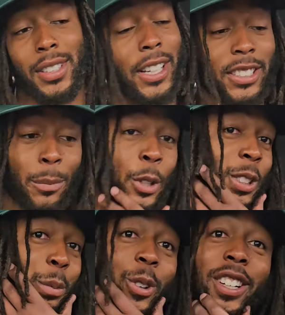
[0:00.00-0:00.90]
That's the most
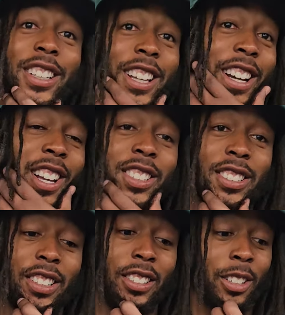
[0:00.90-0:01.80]
important thing,
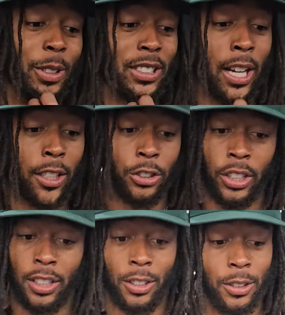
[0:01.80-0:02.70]
honestly. When we stop the
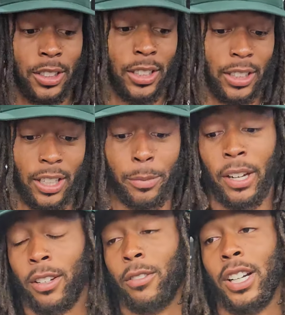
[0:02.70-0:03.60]
streak of losing, get
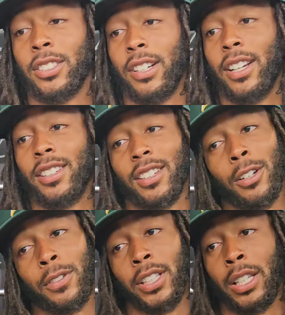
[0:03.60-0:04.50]
back on the right track,
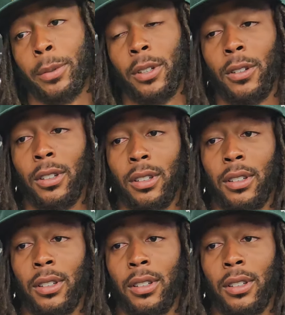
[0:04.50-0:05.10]
hopefully keep it going.